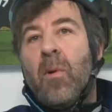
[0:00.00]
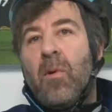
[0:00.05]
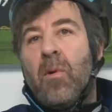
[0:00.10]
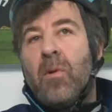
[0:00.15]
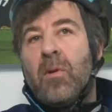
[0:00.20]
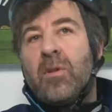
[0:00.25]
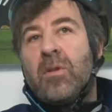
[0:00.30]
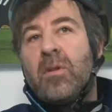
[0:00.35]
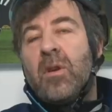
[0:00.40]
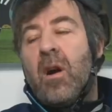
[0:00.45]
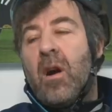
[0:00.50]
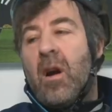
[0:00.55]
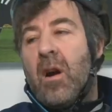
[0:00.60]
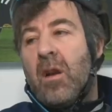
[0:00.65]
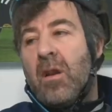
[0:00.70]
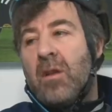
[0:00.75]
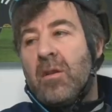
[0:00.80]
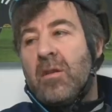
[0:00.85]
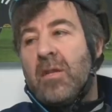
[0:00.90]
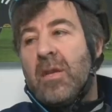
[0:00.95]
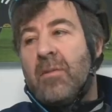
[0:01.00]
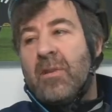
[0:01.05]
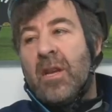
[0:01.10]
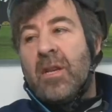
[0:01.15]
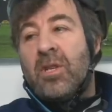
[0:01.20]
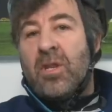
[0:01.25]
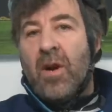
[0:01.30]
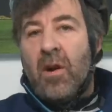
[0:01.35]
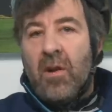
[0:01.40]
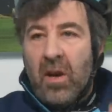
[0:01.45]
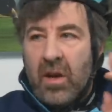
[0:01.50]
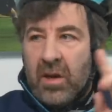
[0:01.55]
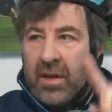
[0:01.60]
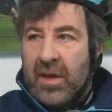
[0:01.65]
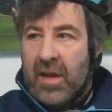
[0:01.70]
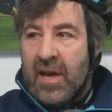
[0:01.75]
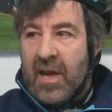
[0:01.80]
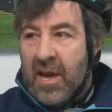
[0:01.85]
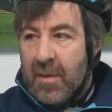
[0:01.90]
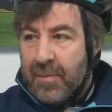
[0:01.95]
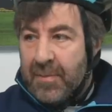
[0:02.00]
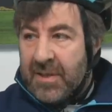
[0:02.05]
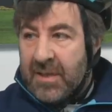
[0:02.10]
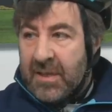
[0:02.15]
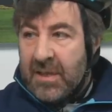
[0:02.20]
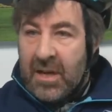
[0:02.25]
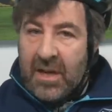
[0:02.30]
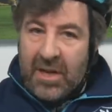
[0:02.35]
brought to Ireland? He was like, "Don't look at the hips.